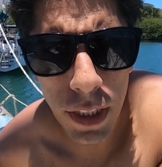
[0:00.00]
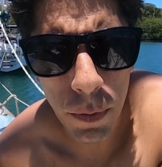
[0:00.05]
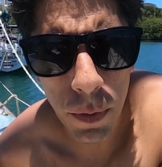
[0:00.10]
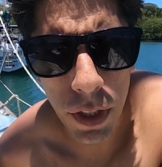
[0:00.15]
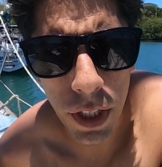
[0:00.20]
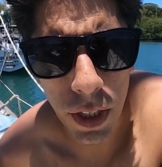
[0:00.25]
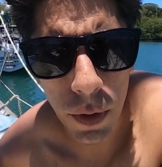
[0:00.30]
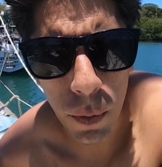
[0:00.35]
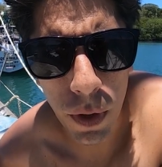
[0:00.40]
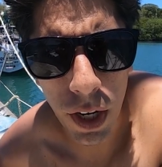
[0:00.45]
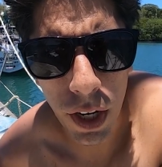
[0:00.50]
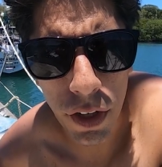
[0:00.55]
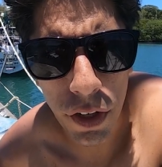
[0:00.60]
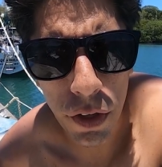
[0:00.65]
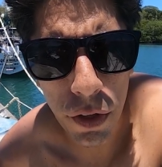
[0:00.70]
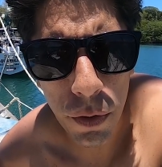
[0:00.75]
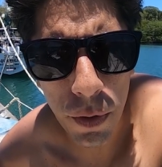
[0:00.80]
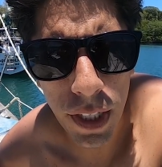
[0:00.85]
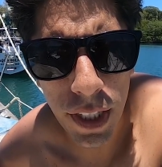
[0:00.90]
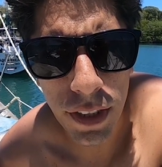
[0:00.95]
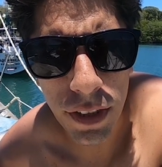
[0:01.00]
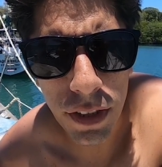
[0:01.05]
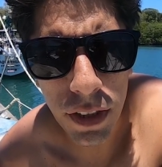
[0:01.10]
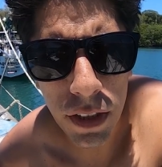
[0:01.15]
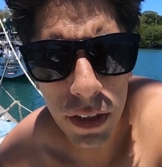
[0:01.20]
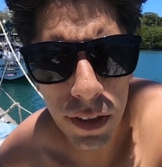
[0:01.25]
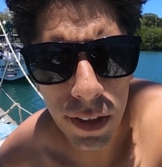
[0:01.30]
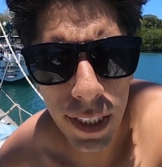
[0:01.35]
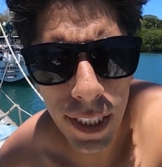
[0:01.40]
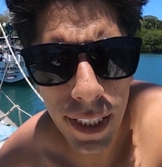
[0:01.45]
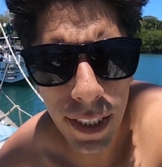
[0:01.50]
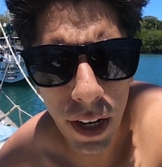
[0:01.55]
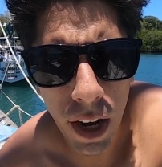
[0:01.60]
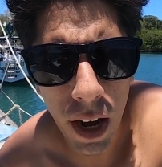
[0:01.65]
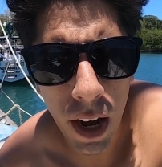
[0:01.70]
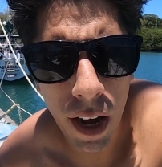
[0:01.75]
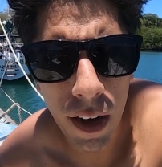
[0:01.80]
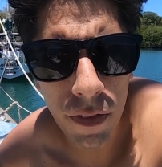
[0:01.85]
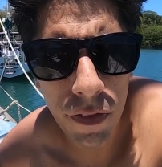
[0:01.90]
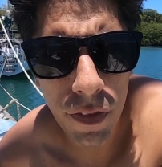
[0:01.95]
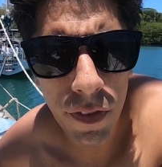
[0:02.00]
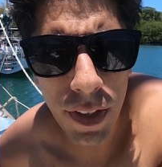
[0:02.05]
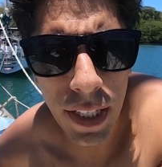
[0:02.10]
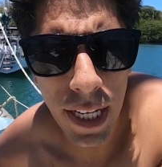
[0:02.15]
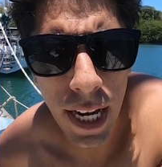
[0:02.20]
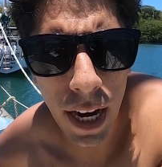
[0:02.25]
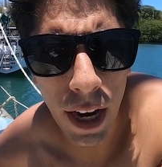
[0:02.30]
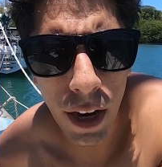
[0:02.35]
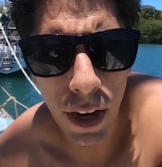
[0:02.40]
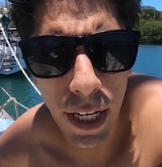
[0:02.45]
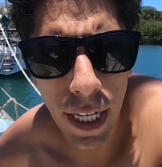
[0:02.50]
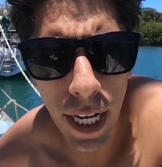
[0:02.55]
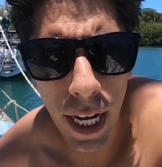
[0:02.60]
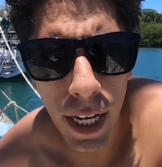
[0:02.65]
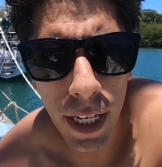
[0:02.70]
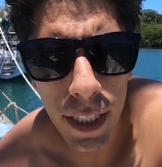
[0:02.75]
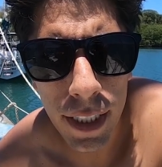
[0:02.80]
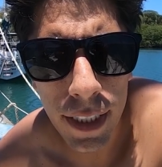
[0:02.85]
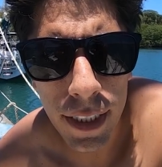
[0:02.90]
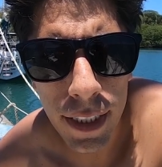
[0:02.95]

thing we're going to want to do is clean off the area.